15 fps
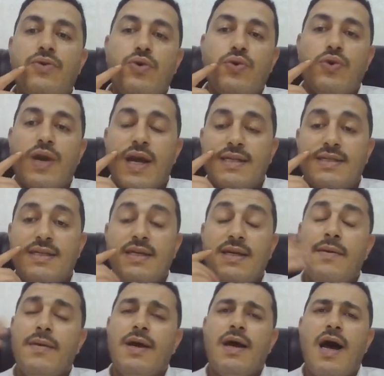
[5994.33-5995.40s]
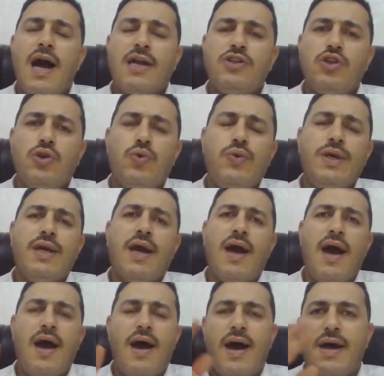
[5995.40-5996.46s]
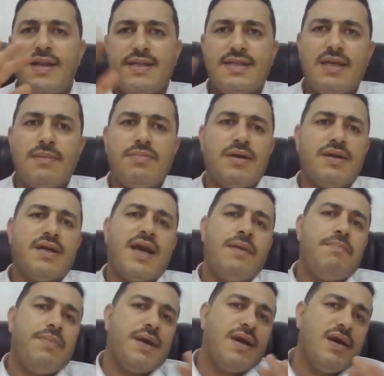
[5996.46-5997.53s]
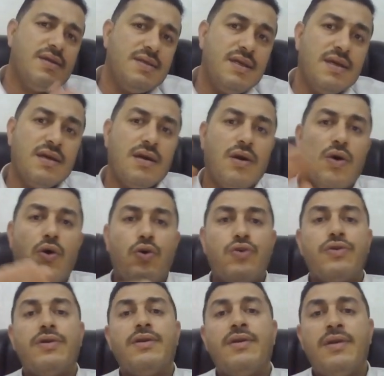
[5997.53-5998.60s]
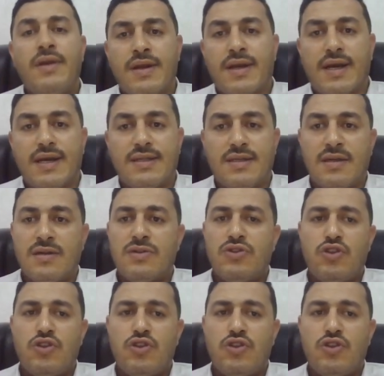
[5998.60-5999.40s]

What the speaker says: You can see actually any stapler can be cutting or non-cutting,